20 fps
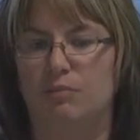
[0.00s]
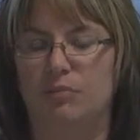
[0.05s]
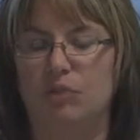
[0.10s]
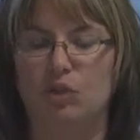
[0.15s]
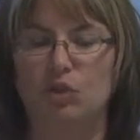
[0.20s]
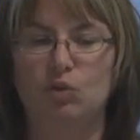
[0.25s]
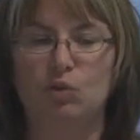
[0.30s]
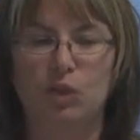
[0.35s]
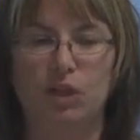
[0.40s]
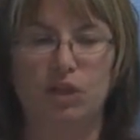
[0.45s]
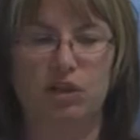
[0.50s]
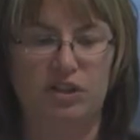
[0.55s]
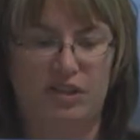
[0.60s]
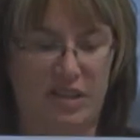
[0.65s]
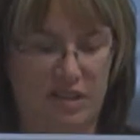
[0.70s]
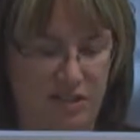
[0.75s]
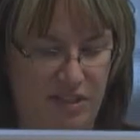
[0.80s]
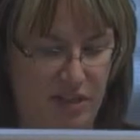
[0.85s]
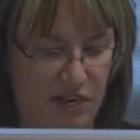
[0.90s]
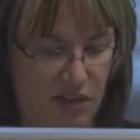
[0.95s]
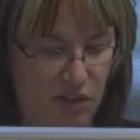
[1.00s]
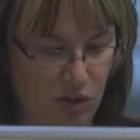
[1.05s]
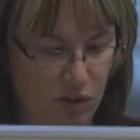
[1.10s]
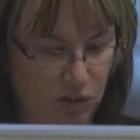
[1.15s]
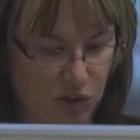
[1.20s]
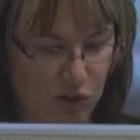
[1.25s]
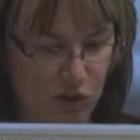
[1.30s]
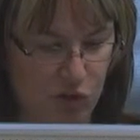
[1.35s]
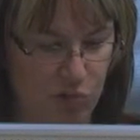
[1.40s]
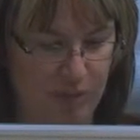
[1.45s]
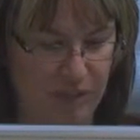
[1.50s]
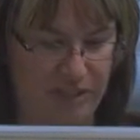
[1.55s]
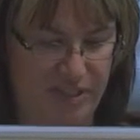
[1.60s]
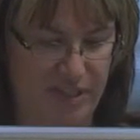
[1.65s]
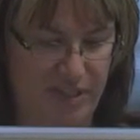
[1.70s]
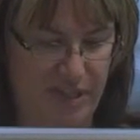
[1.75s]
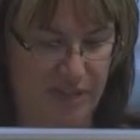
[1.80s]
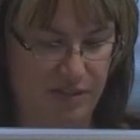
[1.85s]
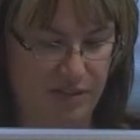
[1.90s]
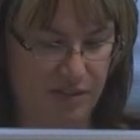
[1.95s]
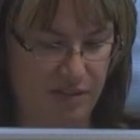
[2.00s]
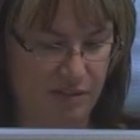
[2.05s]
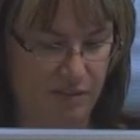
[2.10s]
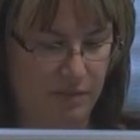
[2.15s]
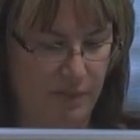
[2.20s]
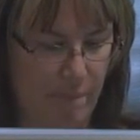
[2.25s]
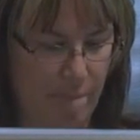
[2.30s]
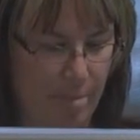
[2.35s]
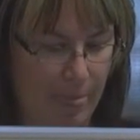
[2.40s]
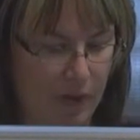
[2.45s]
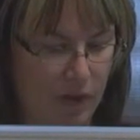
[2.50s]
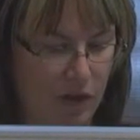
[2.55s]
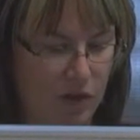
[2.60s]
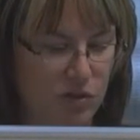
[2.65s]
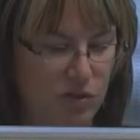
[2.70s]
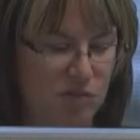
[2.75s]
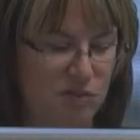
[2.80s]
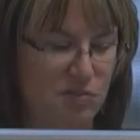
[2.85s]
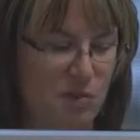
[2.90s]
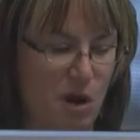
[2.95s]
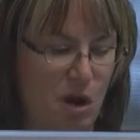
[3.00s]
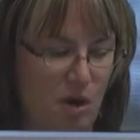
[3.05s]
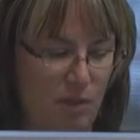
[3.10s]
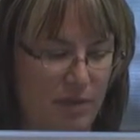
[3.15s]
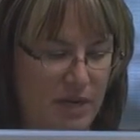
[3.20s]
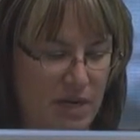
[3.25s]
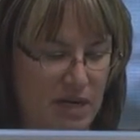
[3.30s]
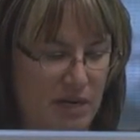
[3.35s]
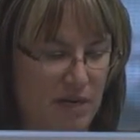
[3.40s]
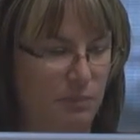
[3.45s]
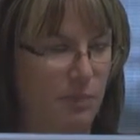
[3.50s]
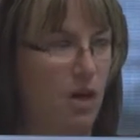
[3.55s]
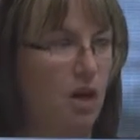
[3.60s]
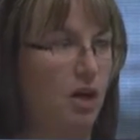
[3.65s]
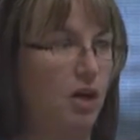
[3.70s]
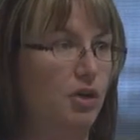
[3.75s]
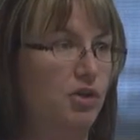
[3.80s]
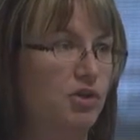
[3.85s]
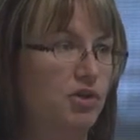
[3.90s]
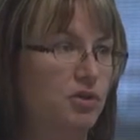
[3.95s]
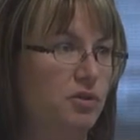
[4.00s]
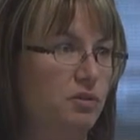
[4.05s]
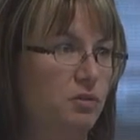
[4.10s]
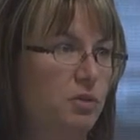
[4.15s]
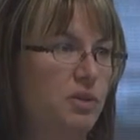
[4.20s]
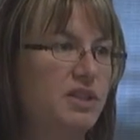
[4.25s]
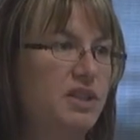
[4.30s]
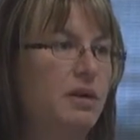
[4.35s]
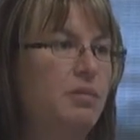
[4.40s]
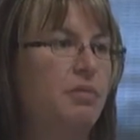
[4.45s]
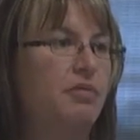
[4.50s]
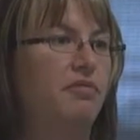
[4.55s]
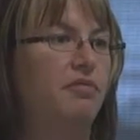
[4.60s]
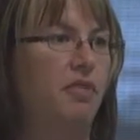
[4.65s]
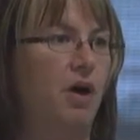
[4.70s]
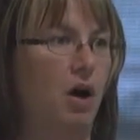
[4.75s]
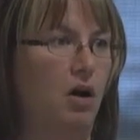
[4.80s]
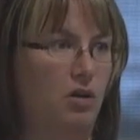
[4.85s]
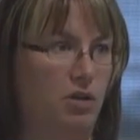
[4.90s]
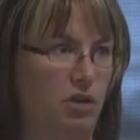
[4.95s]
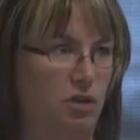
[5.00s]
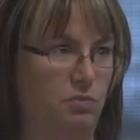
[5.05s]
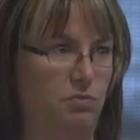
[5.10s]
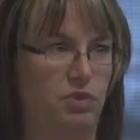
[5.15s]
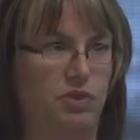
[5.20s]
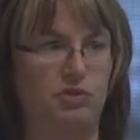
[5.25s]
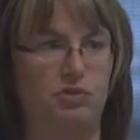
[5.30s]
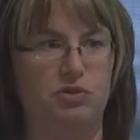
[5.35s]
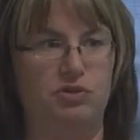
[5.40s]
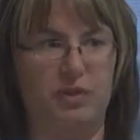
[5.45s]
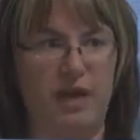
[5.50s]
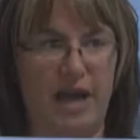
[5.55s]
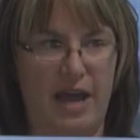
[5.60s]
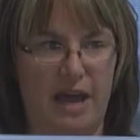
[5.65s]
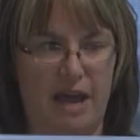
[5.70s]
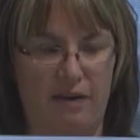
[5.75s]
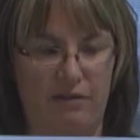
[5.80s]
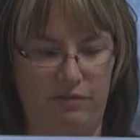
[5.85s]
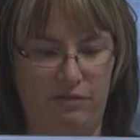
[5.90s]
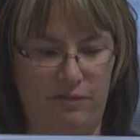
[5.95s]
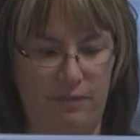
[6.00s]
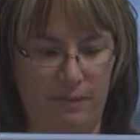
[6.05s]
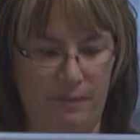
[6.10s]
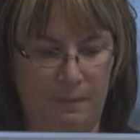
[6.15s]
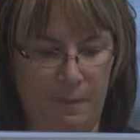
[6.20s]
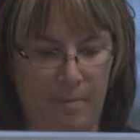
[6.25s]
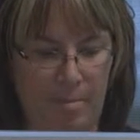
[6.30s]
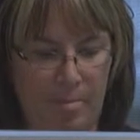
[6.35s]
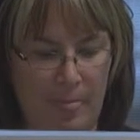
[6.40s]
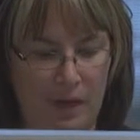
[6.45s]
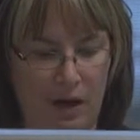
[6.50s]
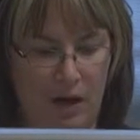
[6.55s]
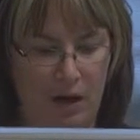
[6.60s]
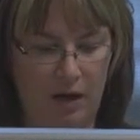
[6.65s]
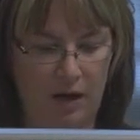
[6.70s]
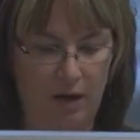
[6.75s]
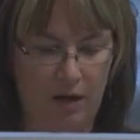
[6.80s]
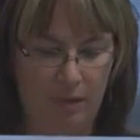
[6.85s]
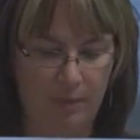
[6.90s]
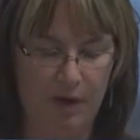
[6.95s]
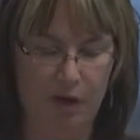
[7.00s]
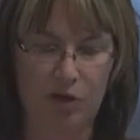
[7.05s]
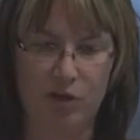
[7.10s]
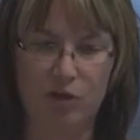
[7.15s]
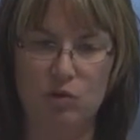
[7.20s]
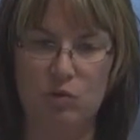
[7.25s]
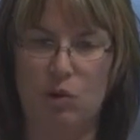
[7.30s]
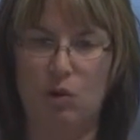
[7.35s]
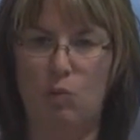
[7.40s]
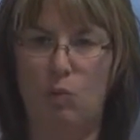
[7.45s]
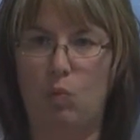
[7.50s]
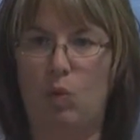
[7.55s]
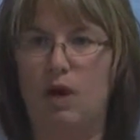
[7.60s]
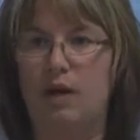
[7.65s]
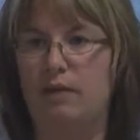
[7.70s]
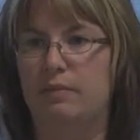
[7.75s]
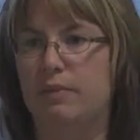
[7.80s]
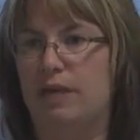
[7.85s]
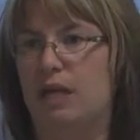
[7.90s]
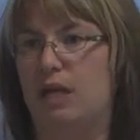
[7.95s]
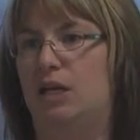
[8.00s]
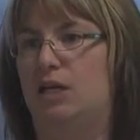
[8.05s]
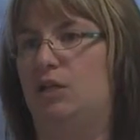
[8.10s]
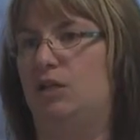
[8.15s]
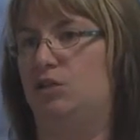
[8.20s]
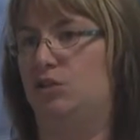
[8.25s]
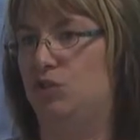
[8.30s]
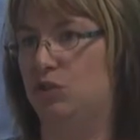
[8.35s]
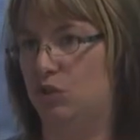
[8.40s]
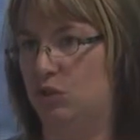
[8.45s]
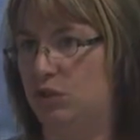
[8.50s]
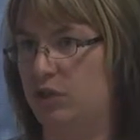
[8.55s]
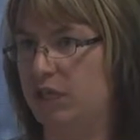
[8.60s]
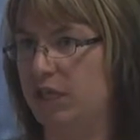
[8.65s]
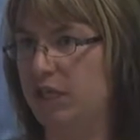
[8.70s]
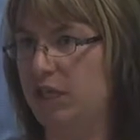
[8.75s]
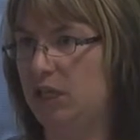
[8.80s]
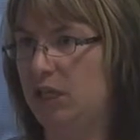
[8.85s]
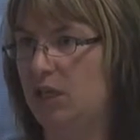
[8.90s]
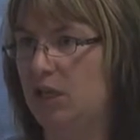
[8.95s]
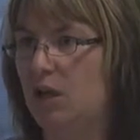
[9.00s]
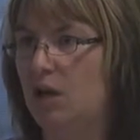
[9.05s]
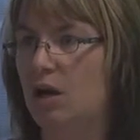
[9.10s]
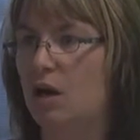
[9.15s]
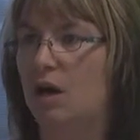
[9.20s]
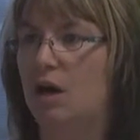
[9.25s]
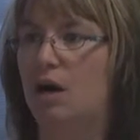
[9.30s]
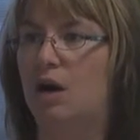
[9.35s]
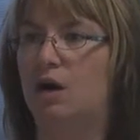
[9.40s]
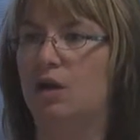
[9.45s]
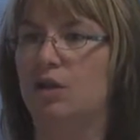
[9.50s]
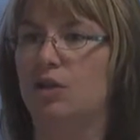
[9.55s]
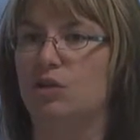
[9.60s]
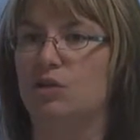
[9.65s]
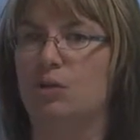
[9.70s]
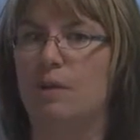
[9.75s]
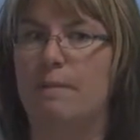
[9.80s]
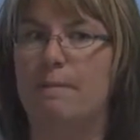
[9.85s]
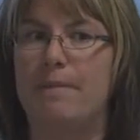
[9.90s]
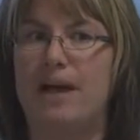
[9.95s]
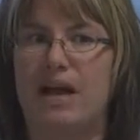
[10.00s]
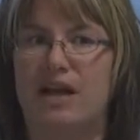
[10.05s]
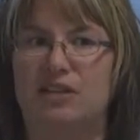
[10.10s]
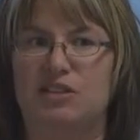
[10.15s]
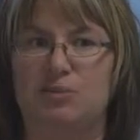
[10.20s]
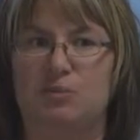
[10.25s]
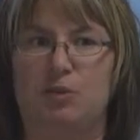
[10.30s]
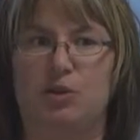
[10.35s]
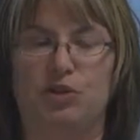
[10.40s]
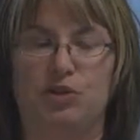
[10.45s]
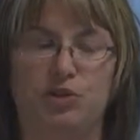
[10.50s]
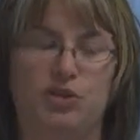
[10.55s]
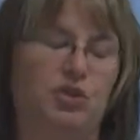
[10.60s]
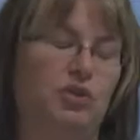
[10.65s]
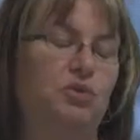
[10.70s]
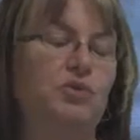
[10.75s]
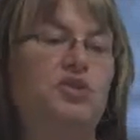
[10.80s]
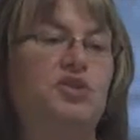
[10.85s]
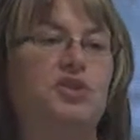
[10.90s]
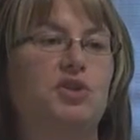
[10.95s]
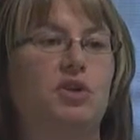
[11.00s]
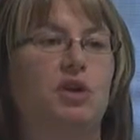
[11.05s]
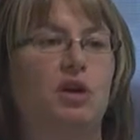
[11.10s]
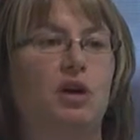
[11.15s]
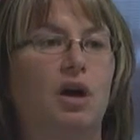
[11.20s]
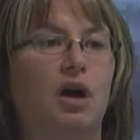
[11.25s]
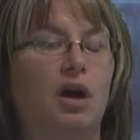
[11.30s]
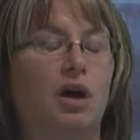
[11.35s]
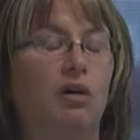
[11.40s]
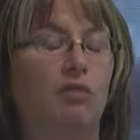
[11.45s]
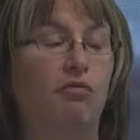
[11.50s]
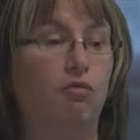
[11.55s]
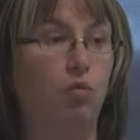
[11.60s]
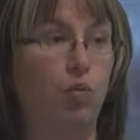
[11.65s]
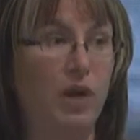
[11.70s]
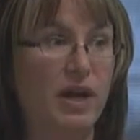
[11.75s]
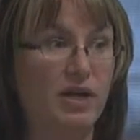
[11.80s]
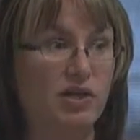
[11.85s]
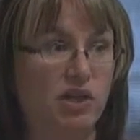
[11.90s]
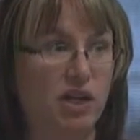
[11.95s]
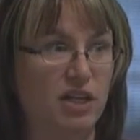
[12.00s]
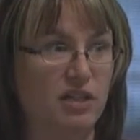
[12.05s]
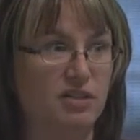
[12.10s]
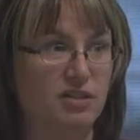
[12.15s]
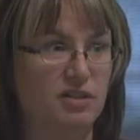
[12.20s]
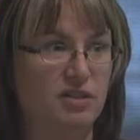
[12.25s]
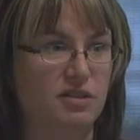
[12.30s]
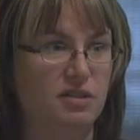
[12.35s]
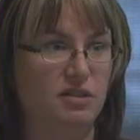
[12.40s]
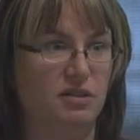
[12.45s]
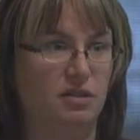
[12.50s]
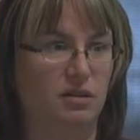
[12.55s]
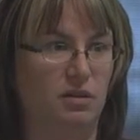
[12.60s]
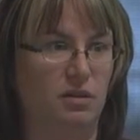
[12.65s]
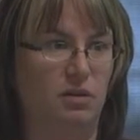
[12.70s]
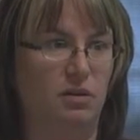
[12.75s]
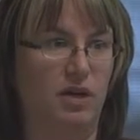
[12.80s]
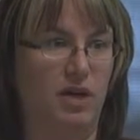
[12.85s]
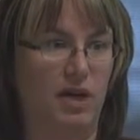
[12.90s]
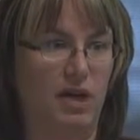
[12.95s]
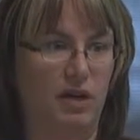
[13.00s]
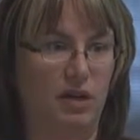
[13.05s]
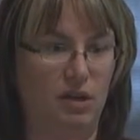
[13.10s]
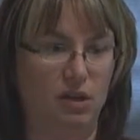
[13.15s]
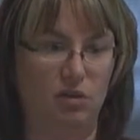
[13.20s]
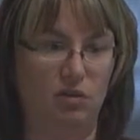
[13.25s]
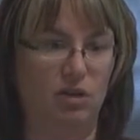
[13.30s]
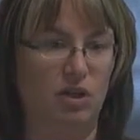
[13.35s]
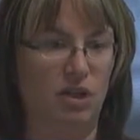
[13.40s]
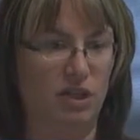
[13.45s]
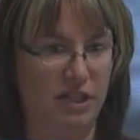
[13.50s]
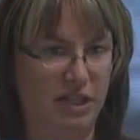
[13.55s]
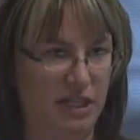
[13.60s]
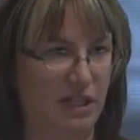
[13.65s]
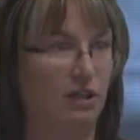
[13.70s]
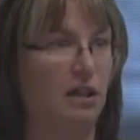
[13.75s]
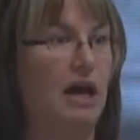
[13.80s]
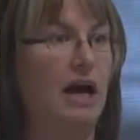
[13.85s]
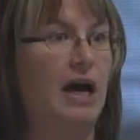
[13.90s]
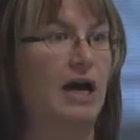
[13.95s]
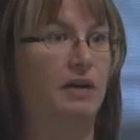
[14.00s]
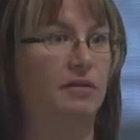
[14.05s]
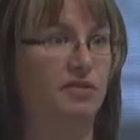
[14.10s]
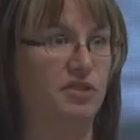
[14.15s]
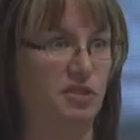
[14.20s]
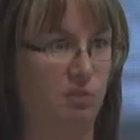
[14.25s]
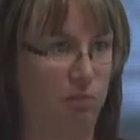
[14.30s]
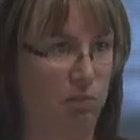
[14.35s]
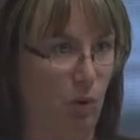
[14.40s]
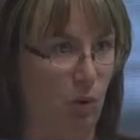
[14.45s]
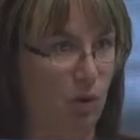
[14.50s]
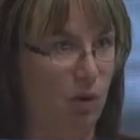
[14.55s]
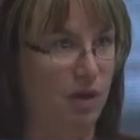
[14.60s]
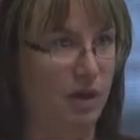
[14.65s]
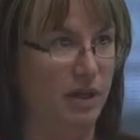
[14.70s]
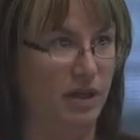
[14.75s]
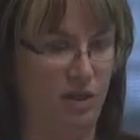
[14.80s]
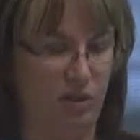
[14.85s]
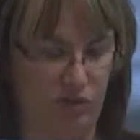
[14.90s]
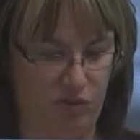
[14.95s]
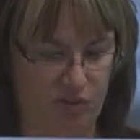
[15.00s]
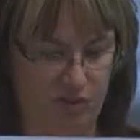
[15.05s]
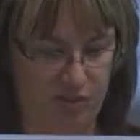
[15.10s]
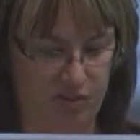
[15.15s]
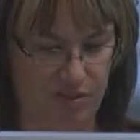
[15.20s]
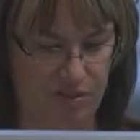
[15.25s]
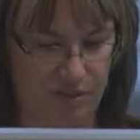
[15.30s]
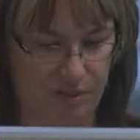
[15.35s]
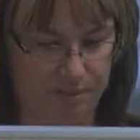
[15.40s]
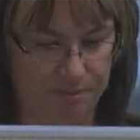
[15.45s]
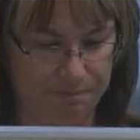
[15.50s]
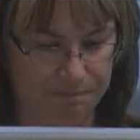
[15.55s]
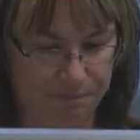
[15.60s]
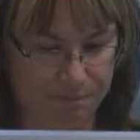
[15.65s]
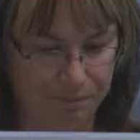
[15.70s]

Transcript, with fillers: you wanna take a look at your business. Are you small, medium, large? What type of volume do you have? Are you a one-man attorney? Are you a mass producer of widgets? Okay, you're gonna need a lot of support in your system.